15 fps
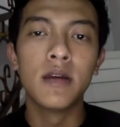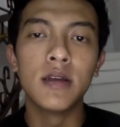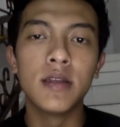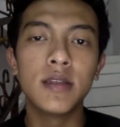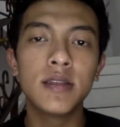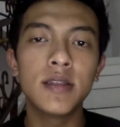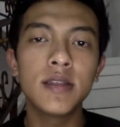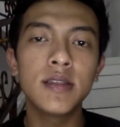
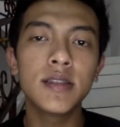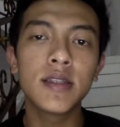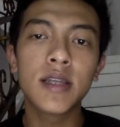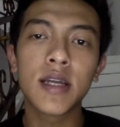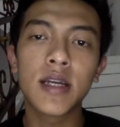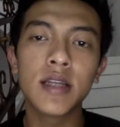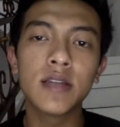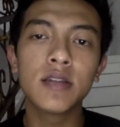This is
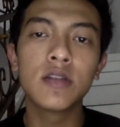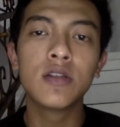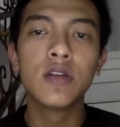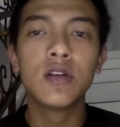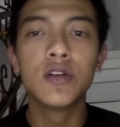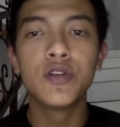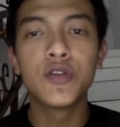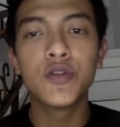created
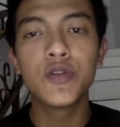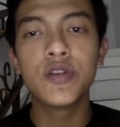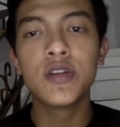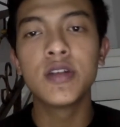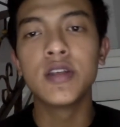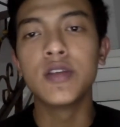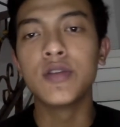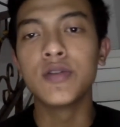through the
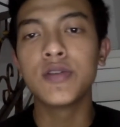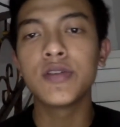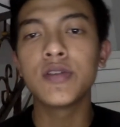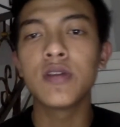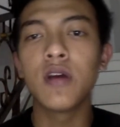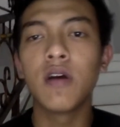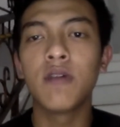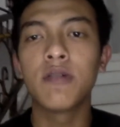use
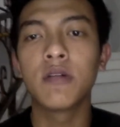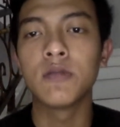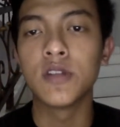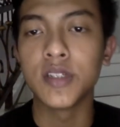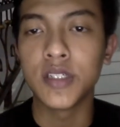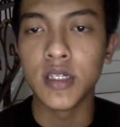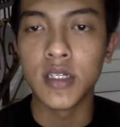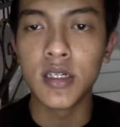of
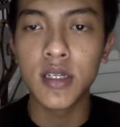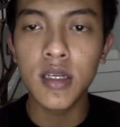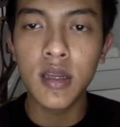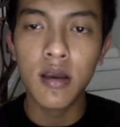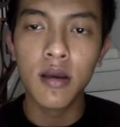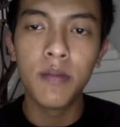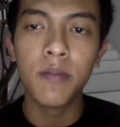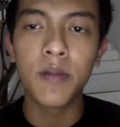promotion,
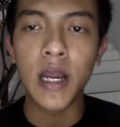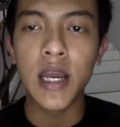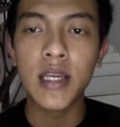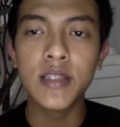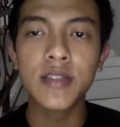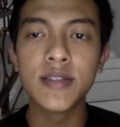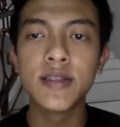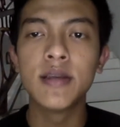
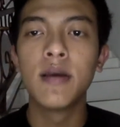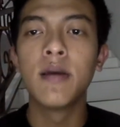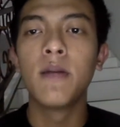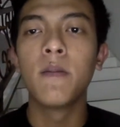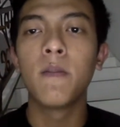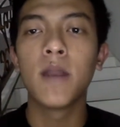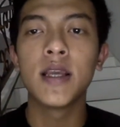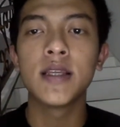price,
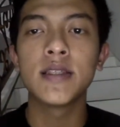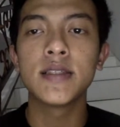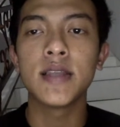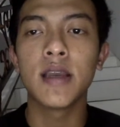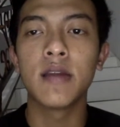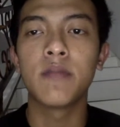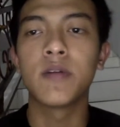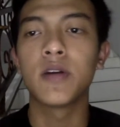place,
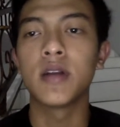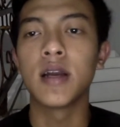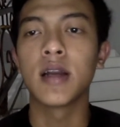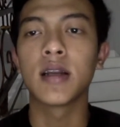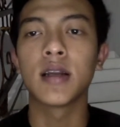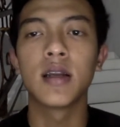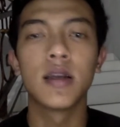and product.